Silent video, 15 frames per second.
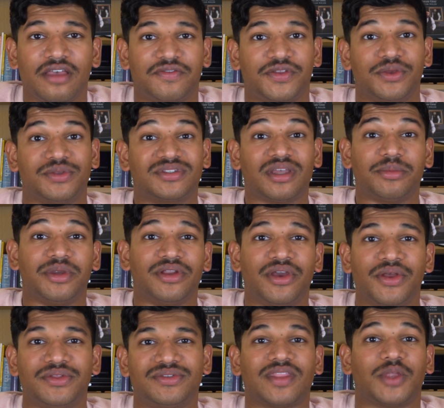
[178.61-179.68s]
a few summary
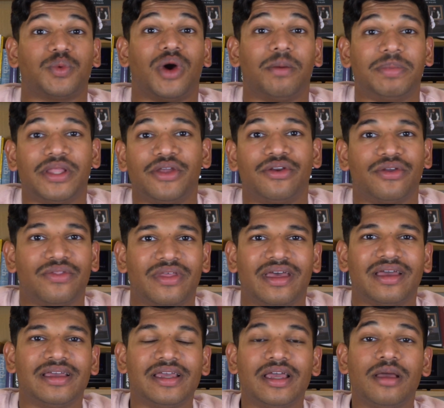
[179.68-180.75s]
notes that were uploaded on
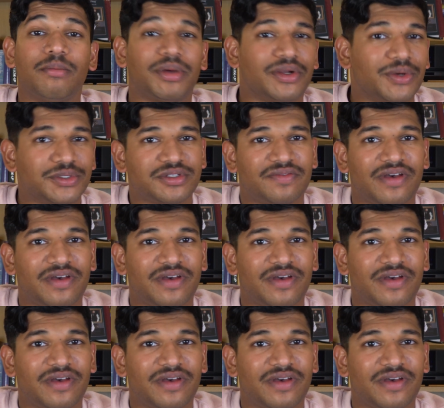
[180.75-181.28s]
there but I also